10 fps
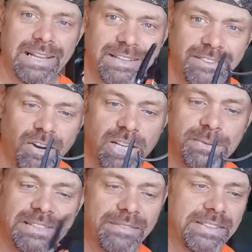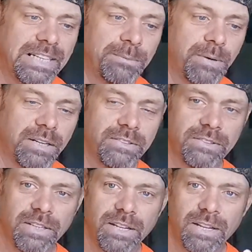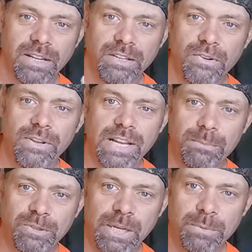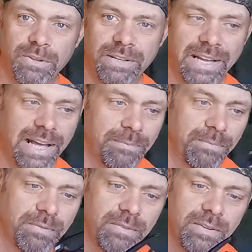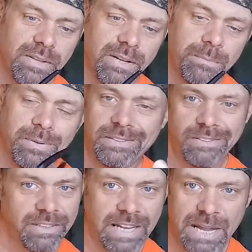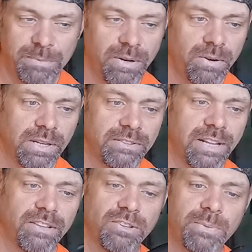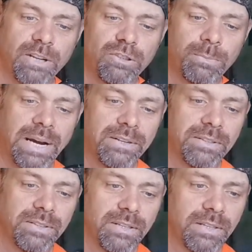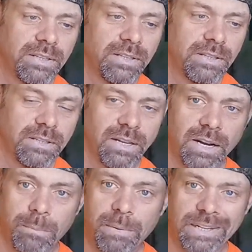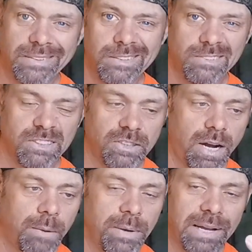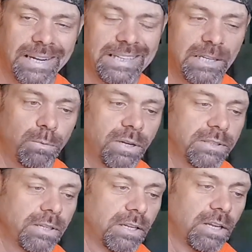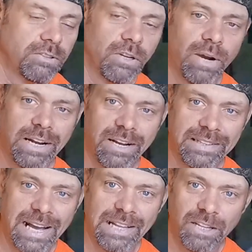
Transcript: This cost me 17 bucks. You can get them cheaper than that. It's just a capo. It's nothing special about it, but it does the job, and I need one. So I got that.